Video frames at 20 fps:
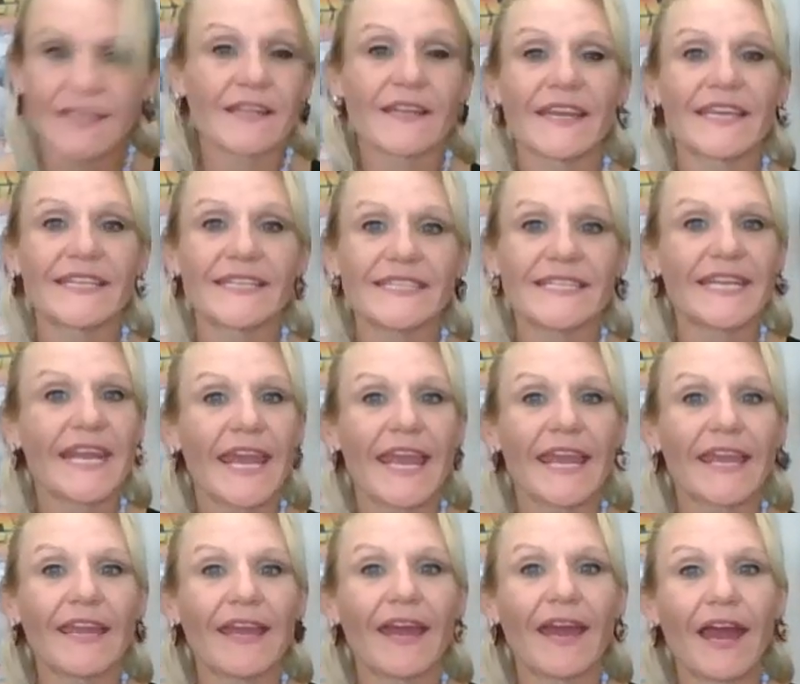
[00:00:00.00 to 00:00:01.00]
Like
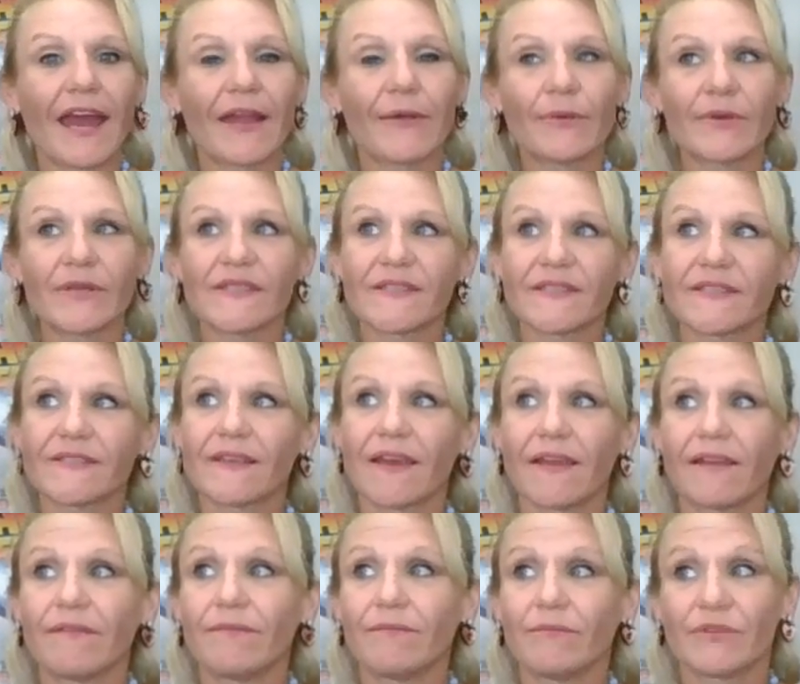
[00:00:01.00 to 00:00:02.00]
today, I was
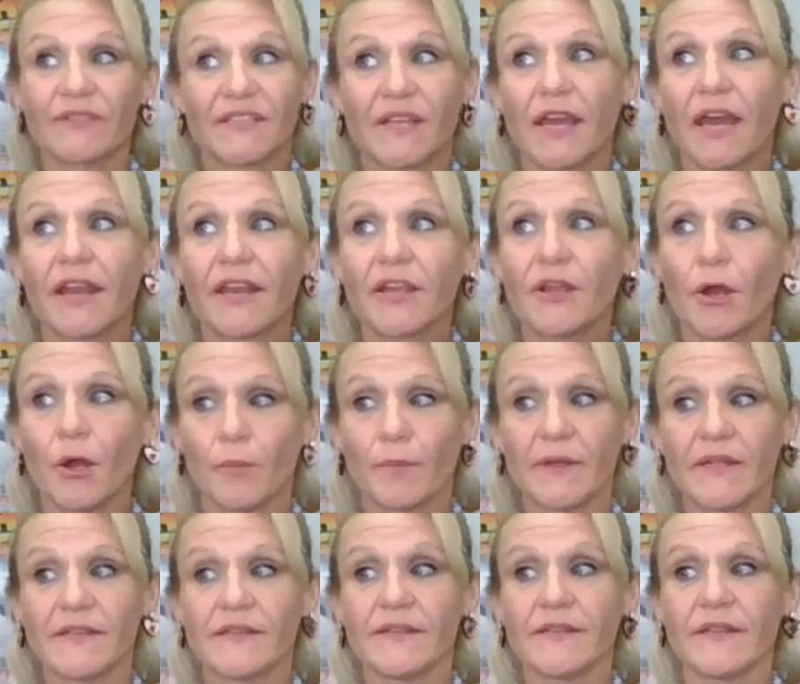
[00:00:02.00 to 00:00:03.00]
cutting
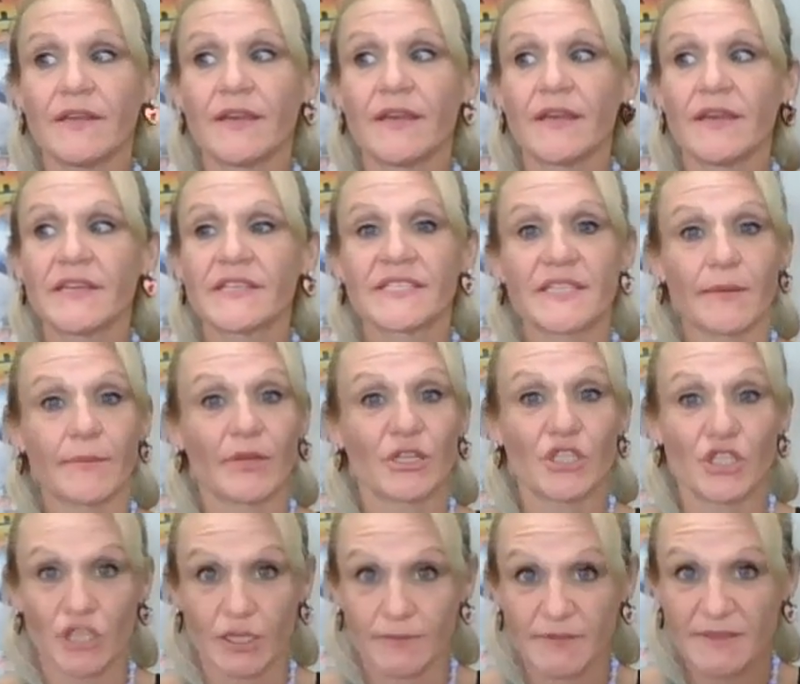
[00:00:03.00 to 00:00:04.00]
open some of
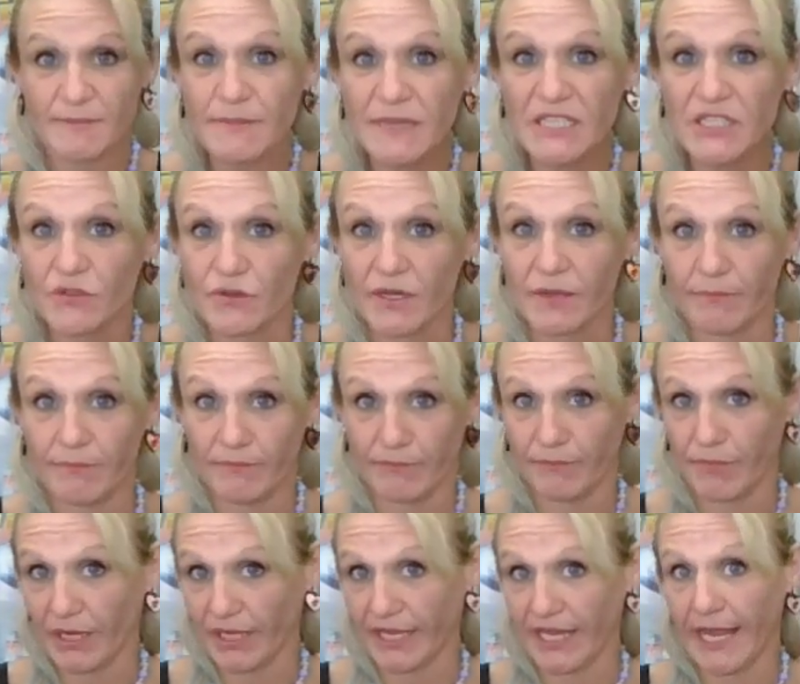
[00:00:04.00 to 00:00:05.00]
Jim's mystery
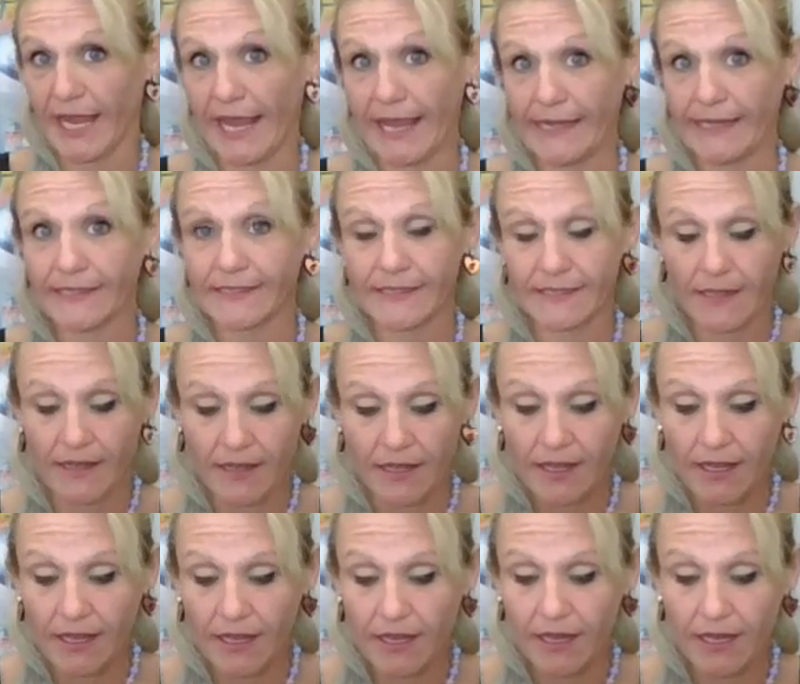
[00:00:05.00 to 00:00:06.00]
bucket eggs,
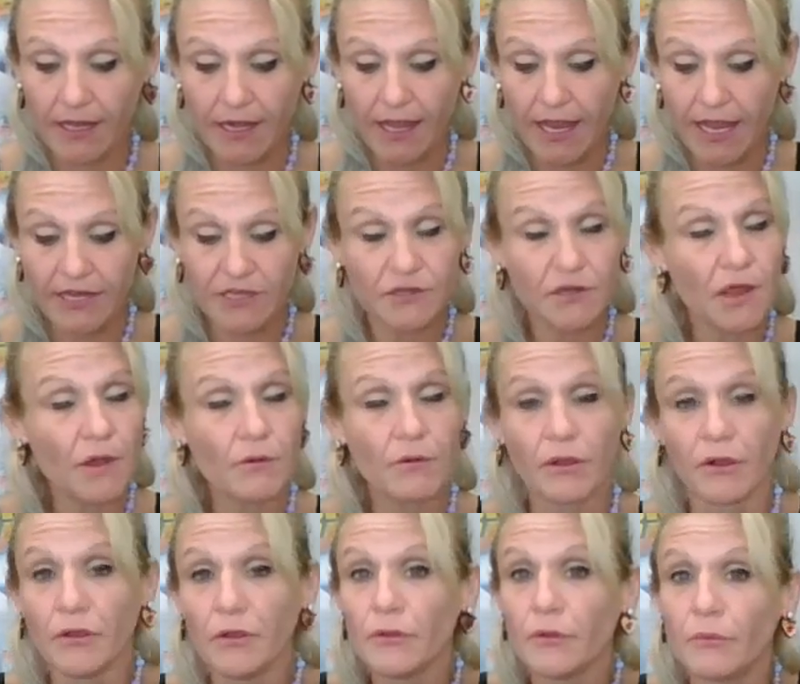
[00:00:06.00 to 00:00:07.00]
and I had no
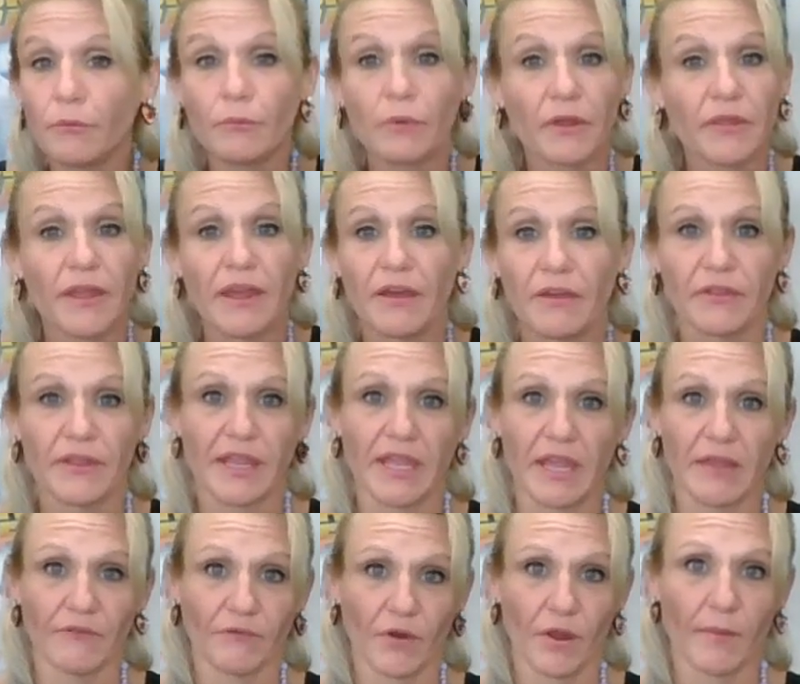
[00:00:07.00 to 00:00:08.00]
clue where the hell they
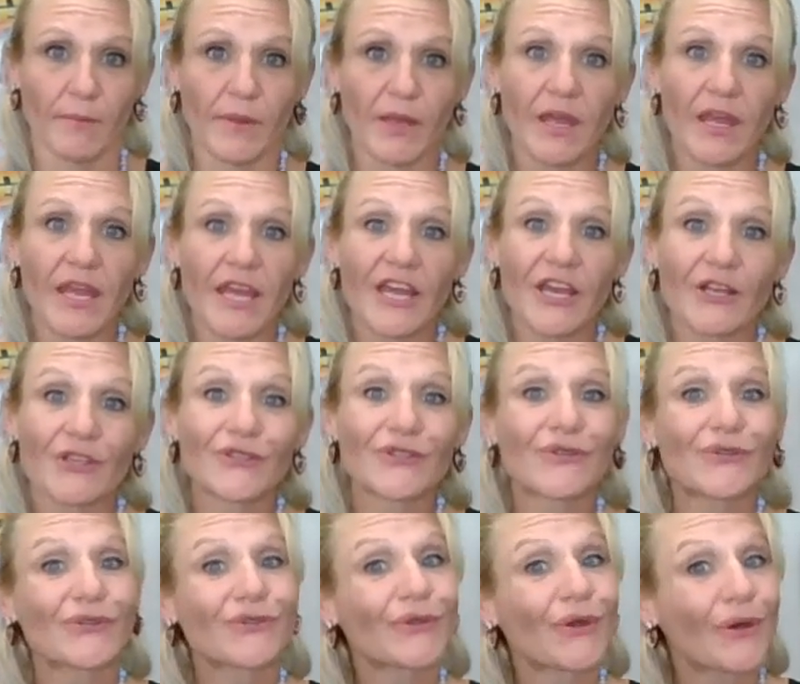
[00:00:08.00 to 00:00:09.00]
came from.
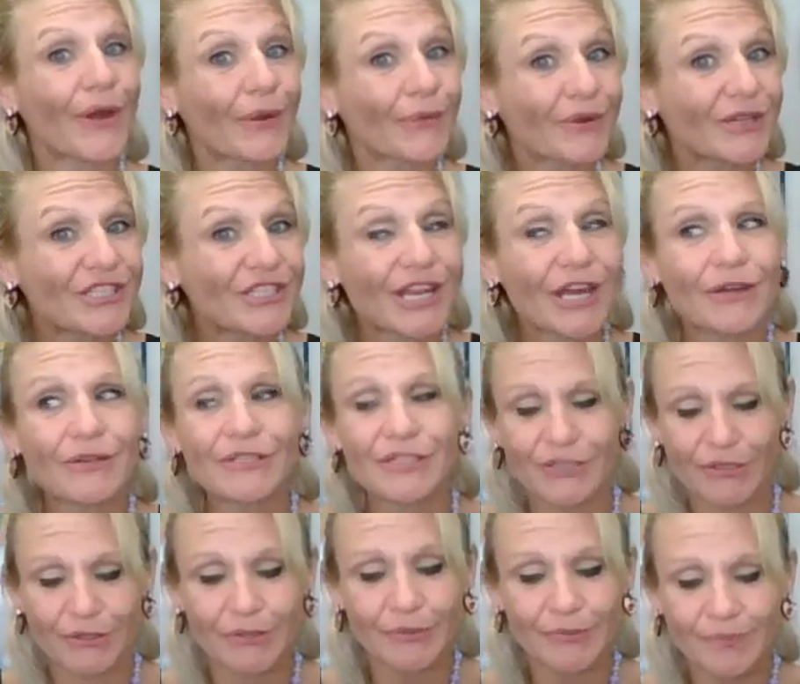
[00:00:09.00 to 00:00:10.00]
So I reached out
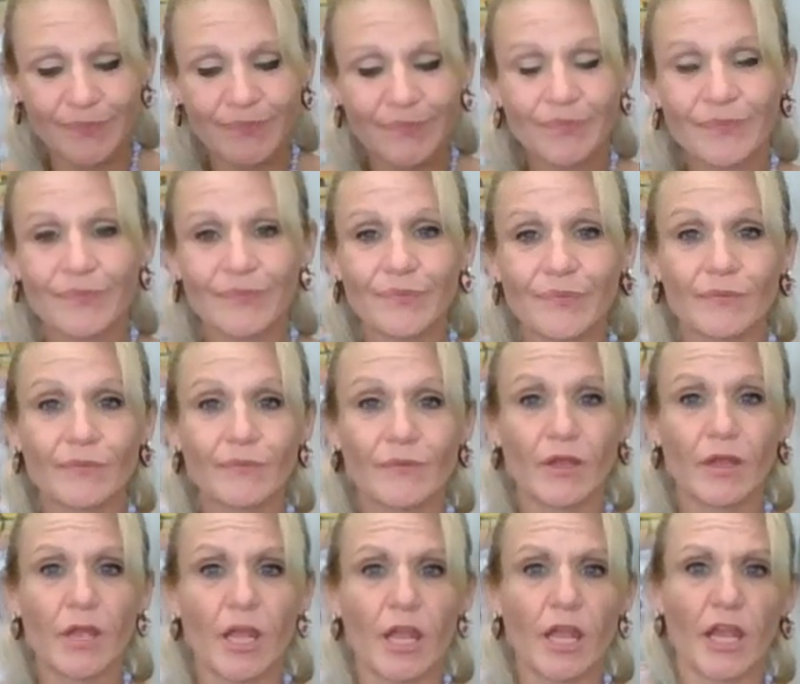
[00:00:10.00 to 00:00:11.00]
to
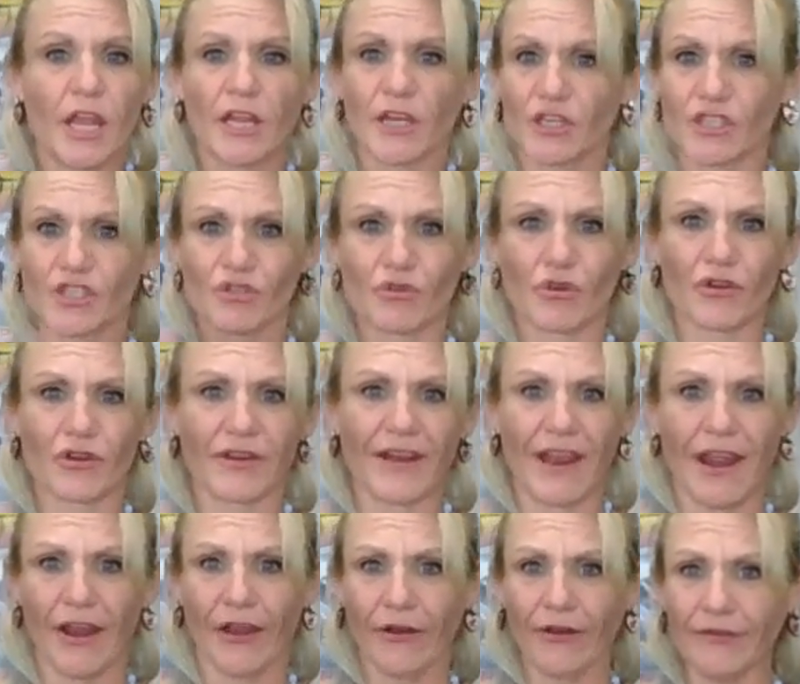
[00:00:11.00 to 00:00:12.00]
an
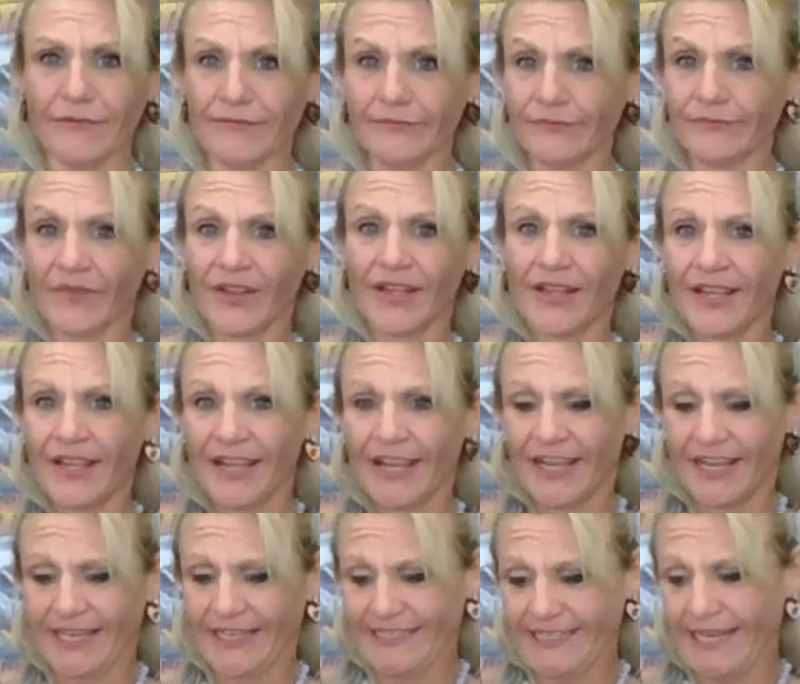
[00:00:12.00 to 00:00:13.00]
extraordinaire,
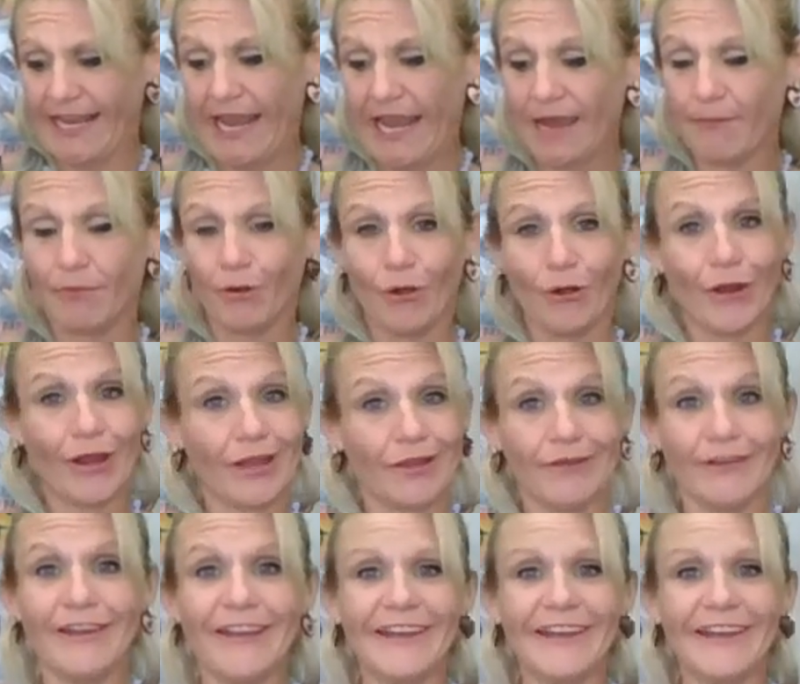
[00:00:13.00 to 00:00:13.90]
and I say, "Hey boy,